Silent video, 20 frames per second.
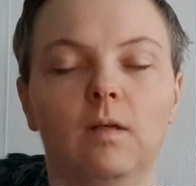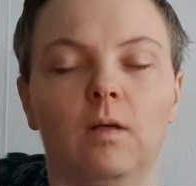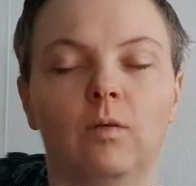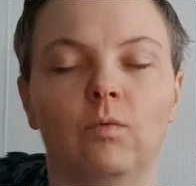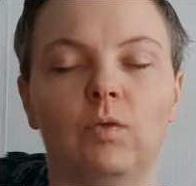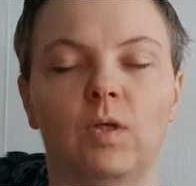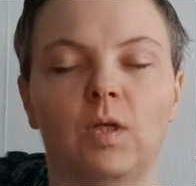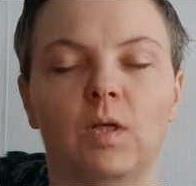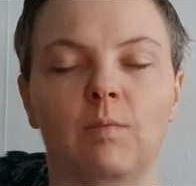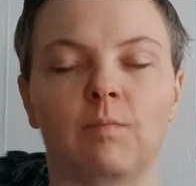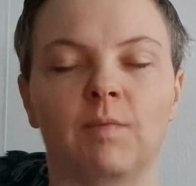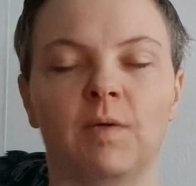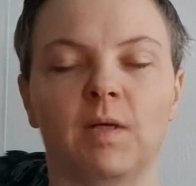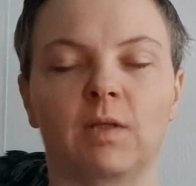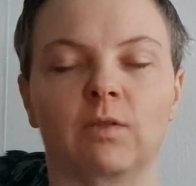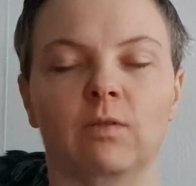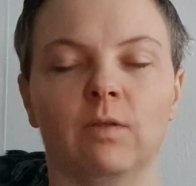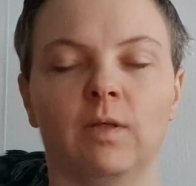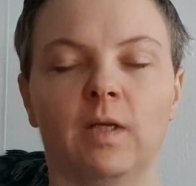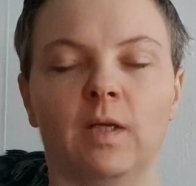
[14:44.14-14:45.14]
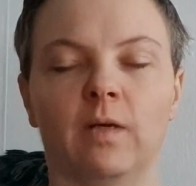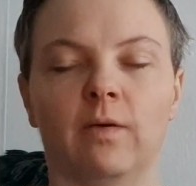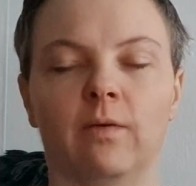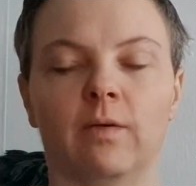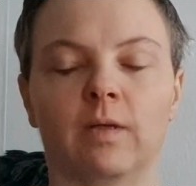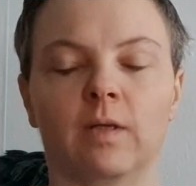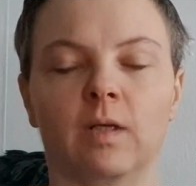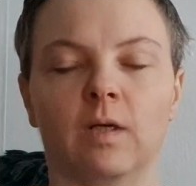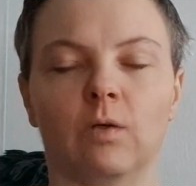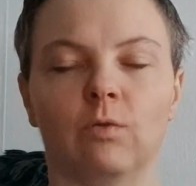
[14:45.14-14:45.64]
Then we come back to the here
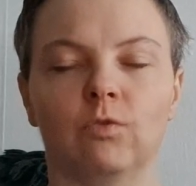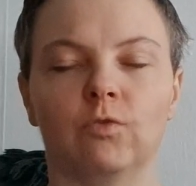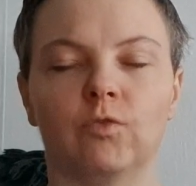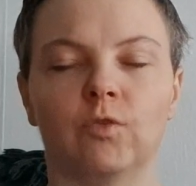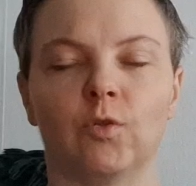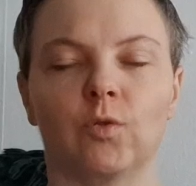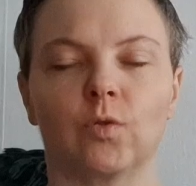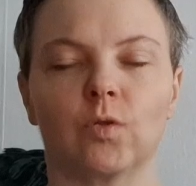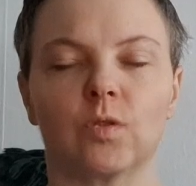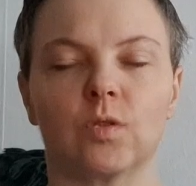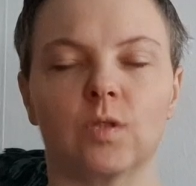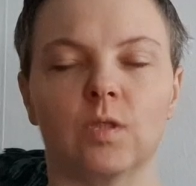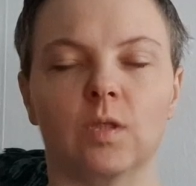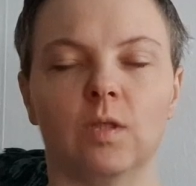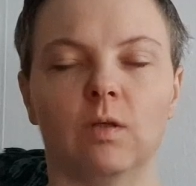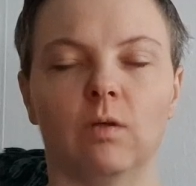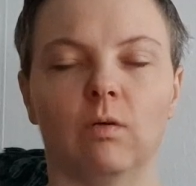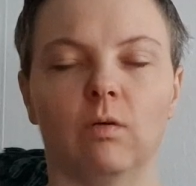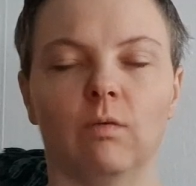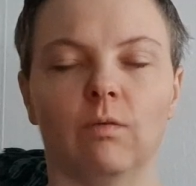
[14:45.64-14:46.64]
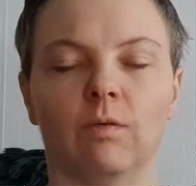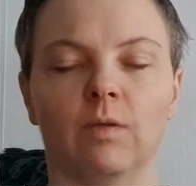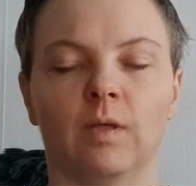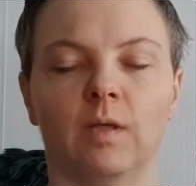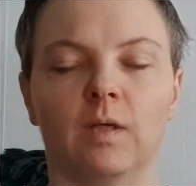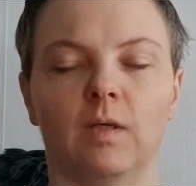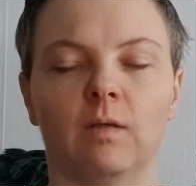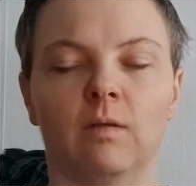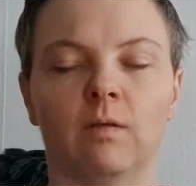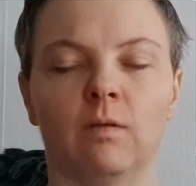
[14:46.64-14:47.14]
and now, focusing on
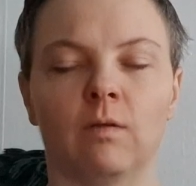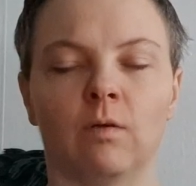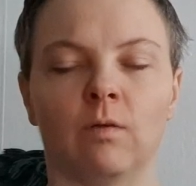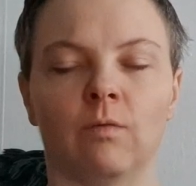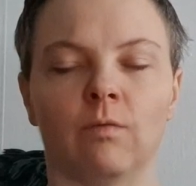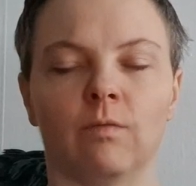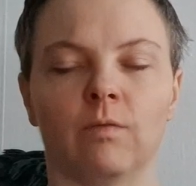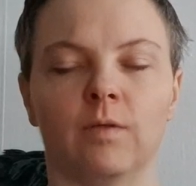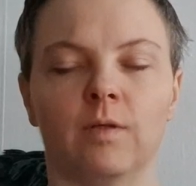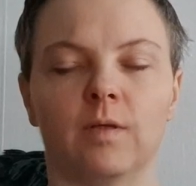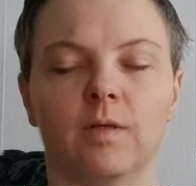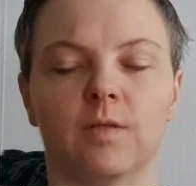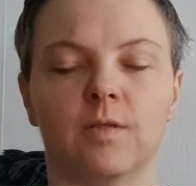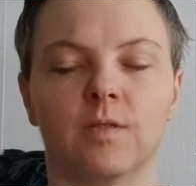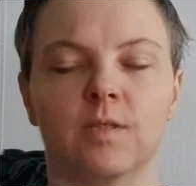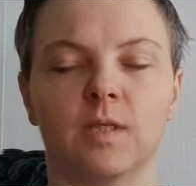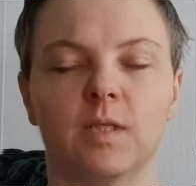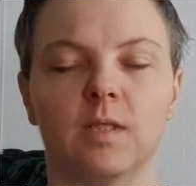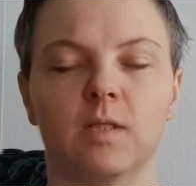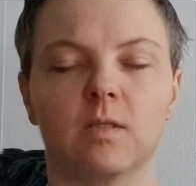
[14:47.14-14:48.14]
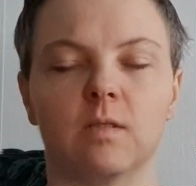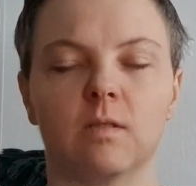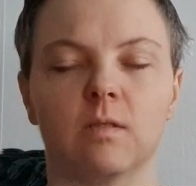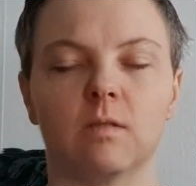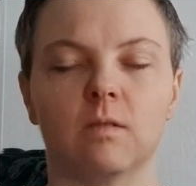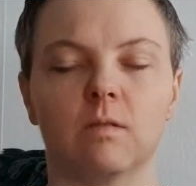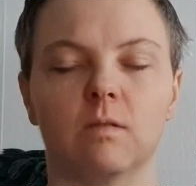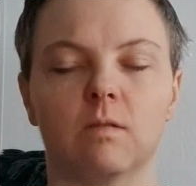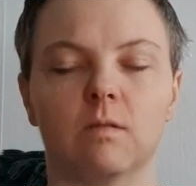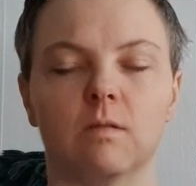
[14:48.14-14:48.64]
the
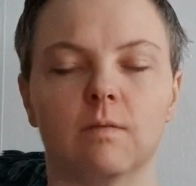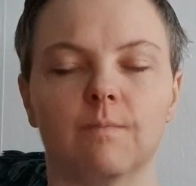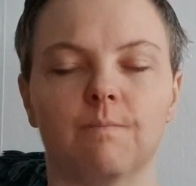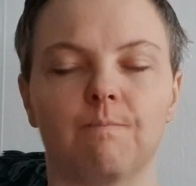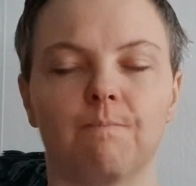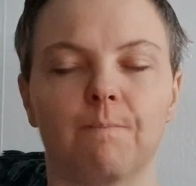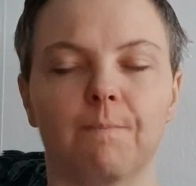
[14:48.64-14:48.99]
senses.